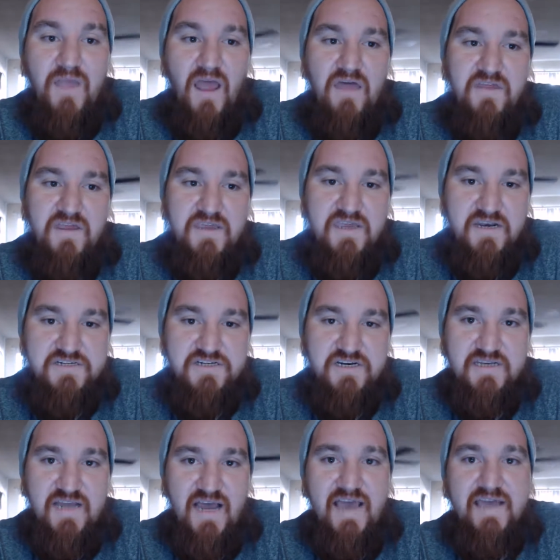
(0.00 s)
I think
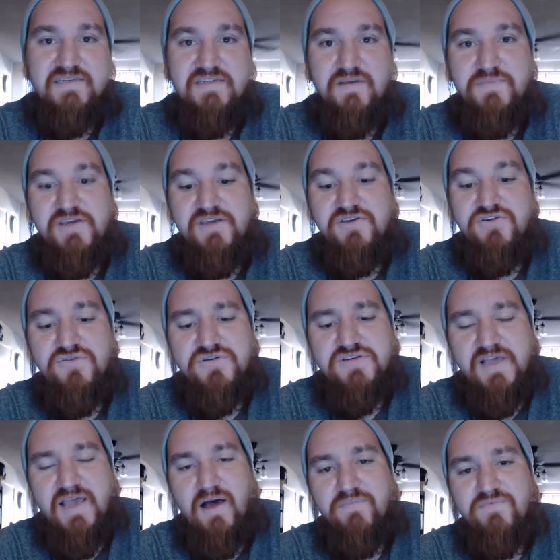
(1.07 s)
ketogenic diet is going to be
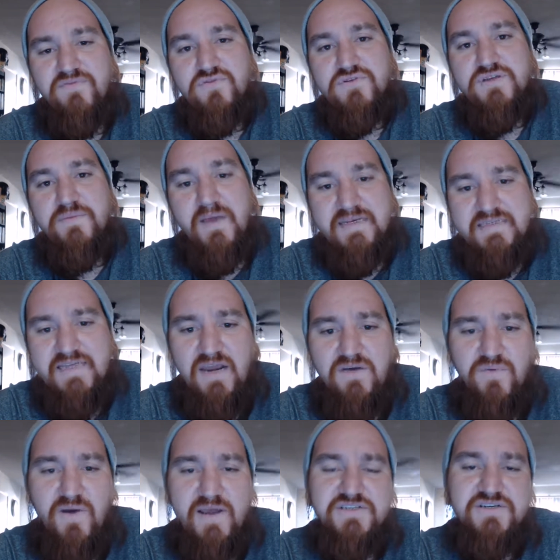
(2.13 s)
hugely helpful to
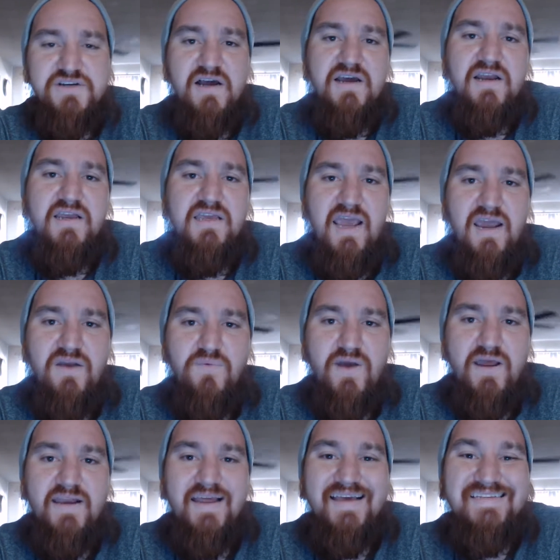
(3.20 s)
maintain weight. You're not going to gain
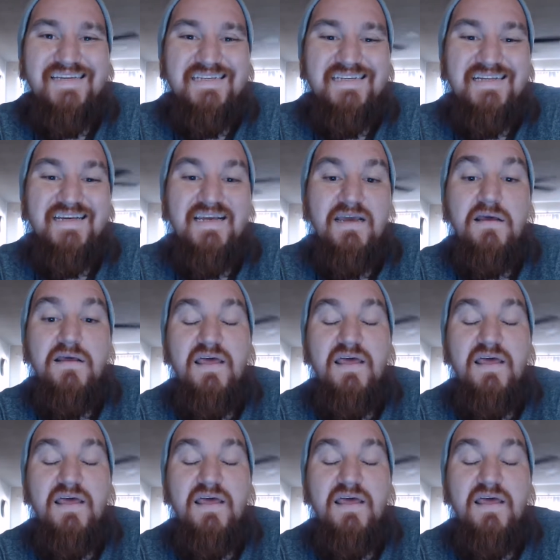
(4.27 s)
weight as easily.